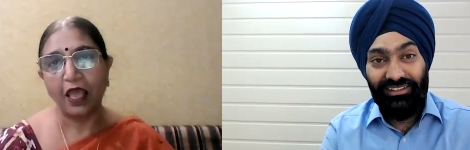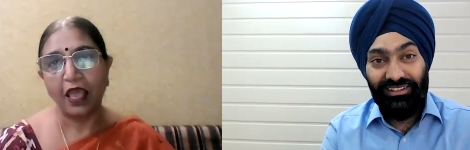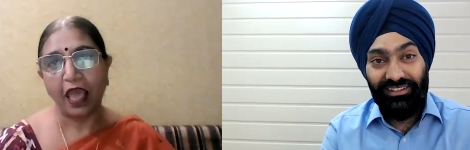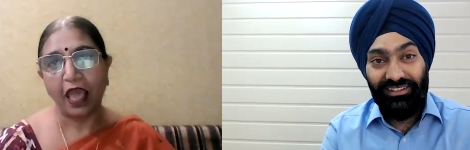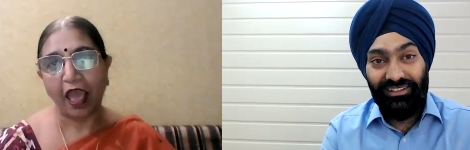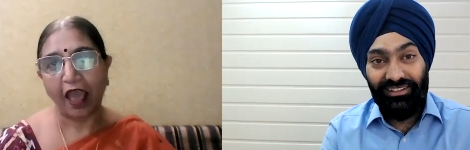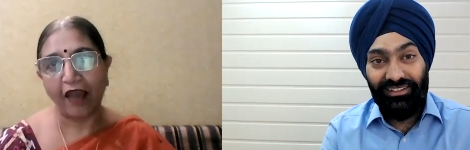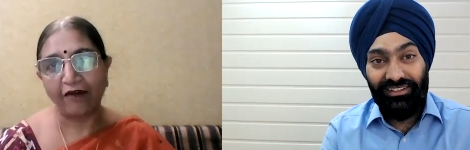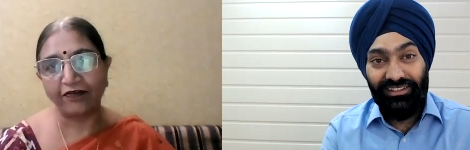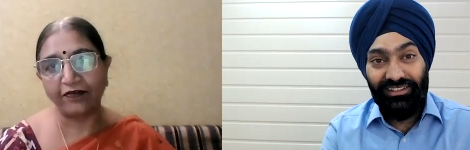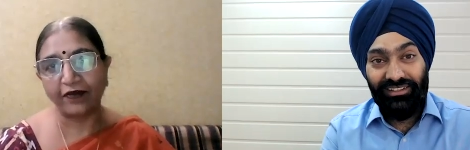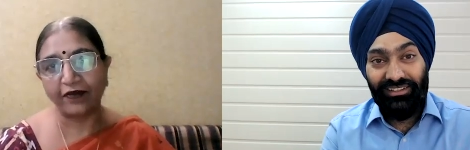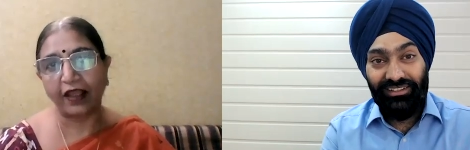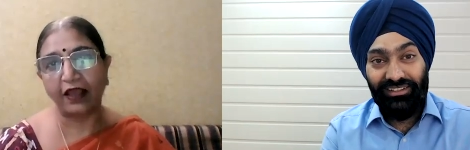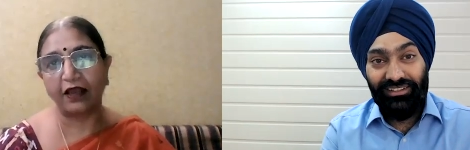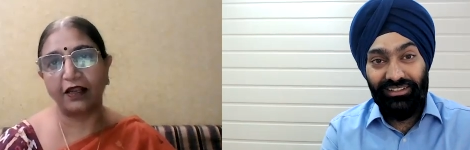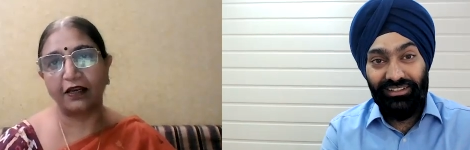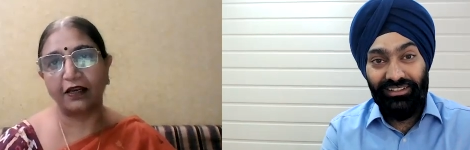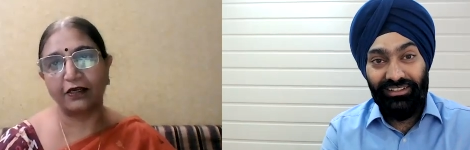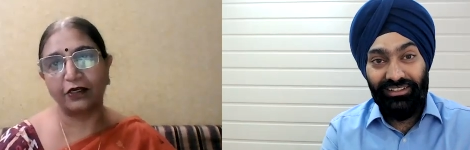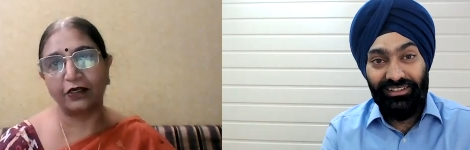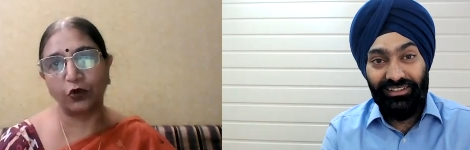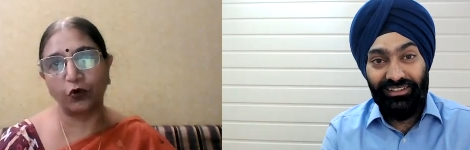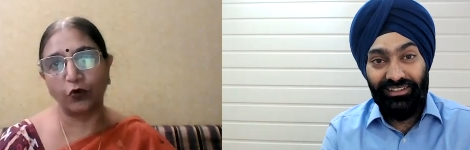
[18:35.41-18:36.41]
Speaker 1: have uh,
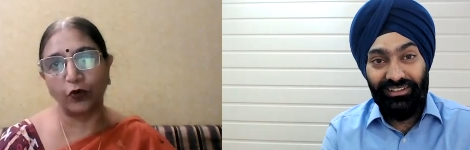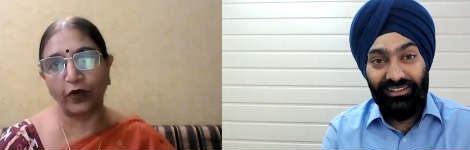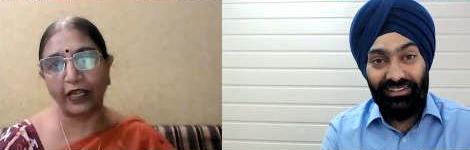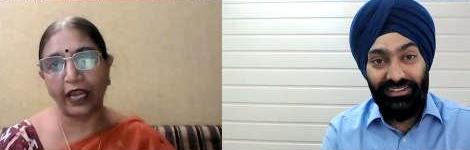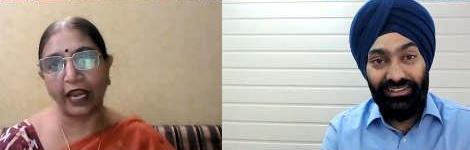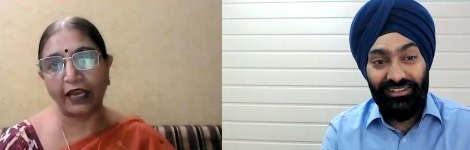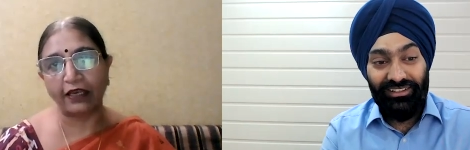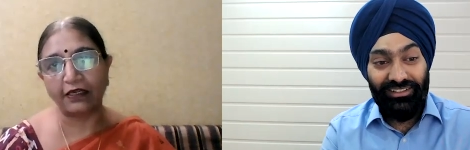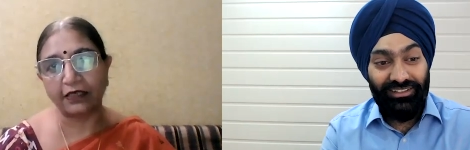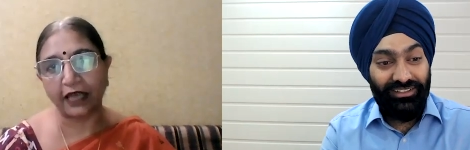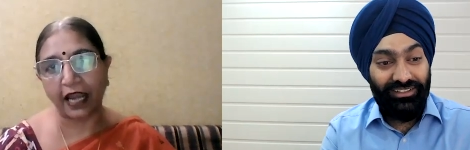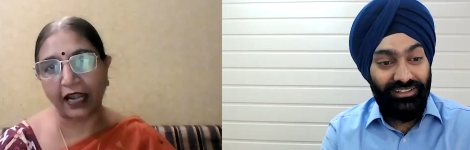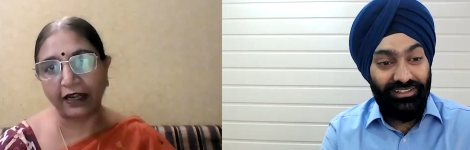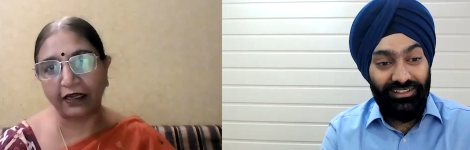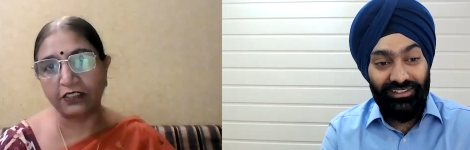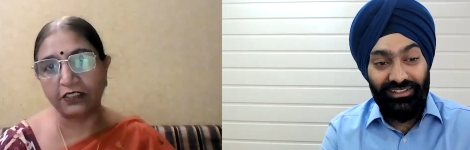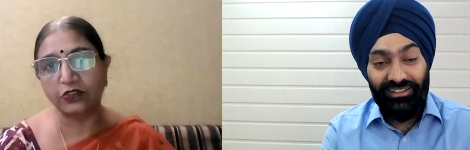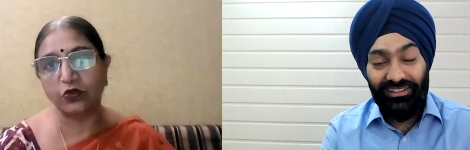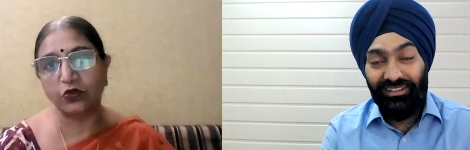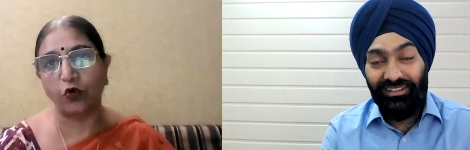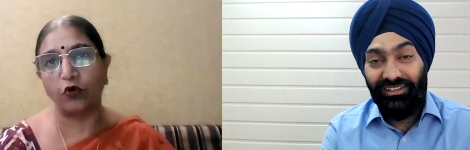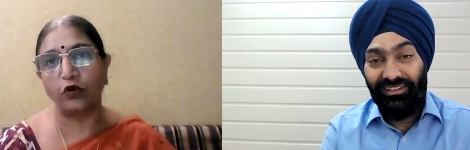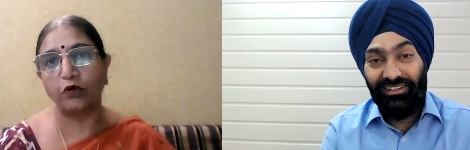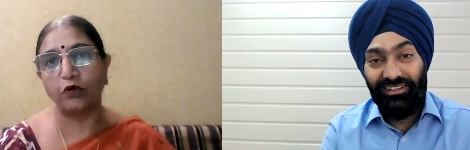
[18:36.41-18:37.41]
do it at, at his
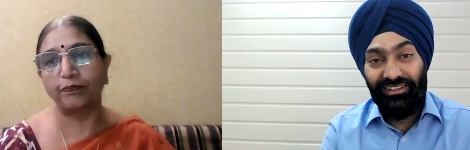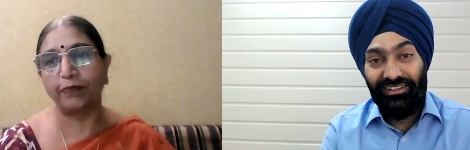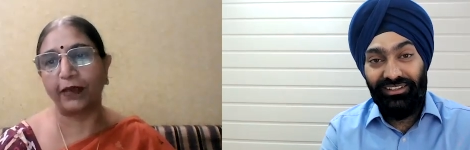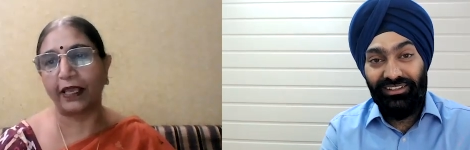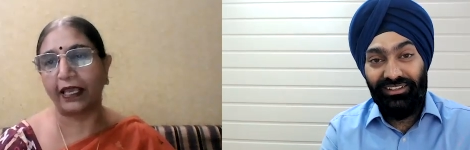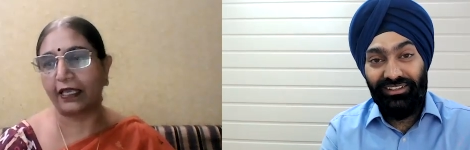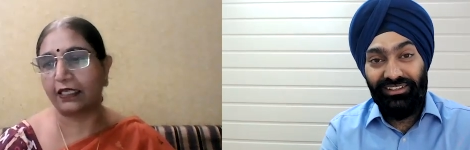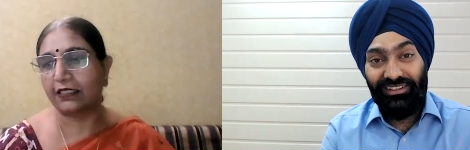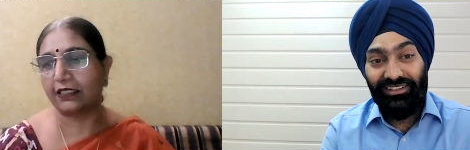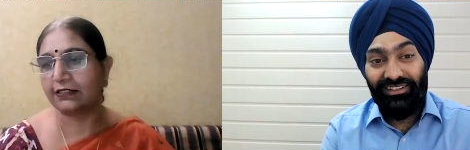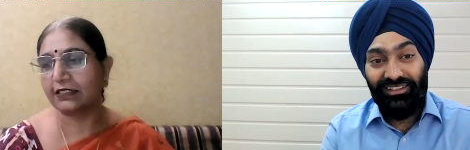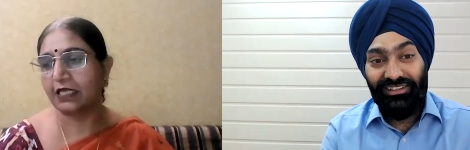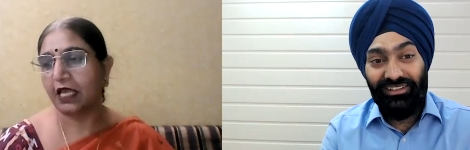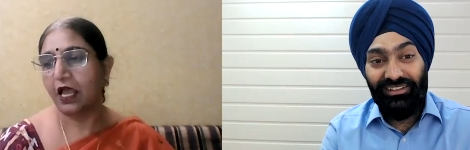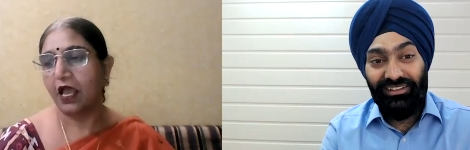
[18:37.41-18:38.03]
own pace